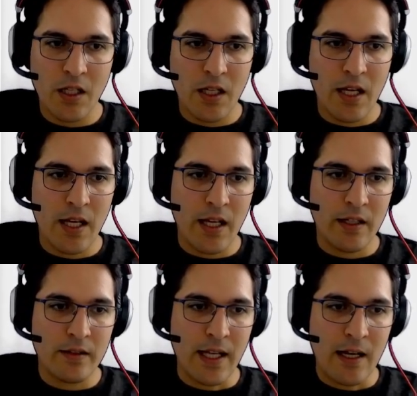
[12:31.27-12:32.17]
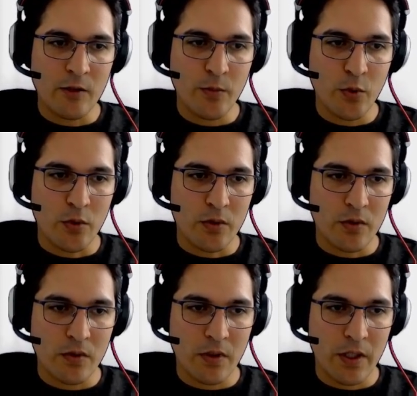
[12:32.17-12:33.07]
And the output,
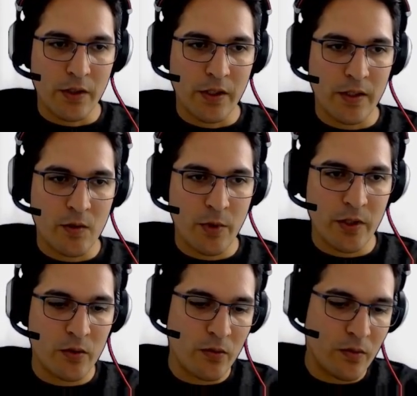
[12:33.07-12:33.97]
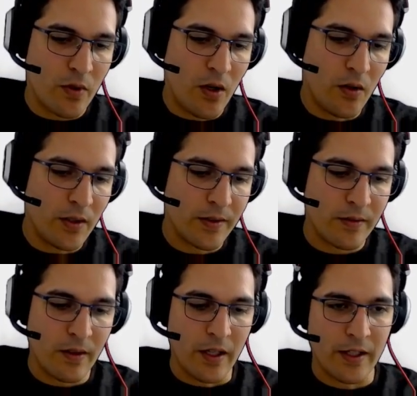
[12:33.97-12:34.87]
I think it's better to call it
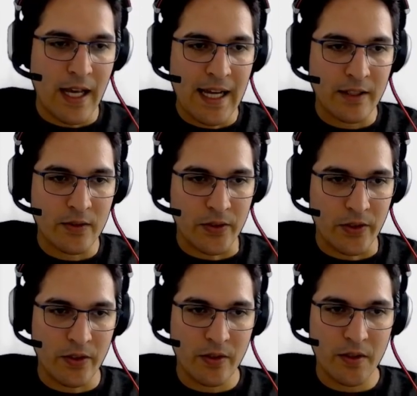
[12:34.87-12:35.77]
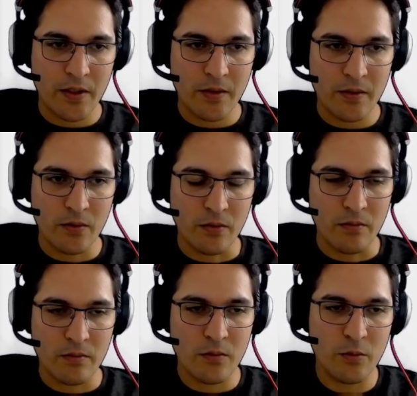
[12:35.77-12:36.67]
like actor
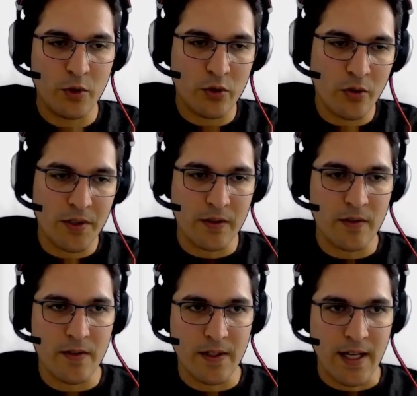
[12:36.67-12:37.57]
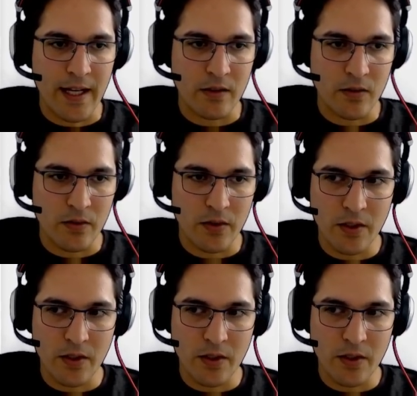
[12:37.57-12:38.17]
to be sure that this is an actor. Yeah.